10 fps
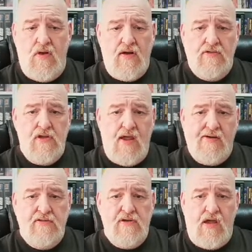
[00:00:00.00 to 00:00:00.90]
Because the
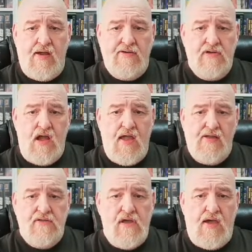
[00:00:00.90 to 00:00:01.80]
people that
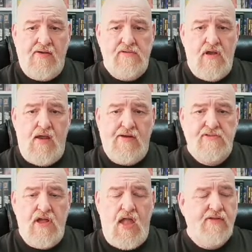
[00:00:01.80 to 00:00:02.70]
watched the
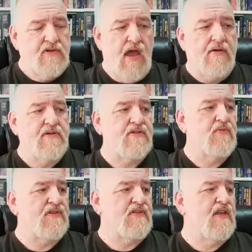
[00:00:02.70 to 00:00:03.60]

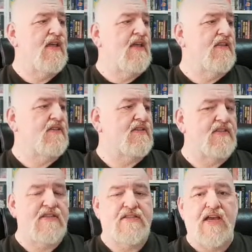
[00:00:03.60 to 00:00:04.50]
movies earlier, that they
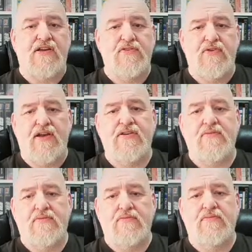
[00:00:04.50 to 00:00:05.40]
didn't agree
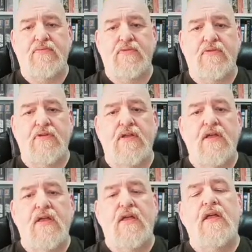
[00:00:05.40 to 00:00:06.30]
with some of the
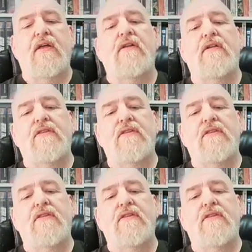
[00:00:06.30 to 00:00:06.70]
ending or something like that.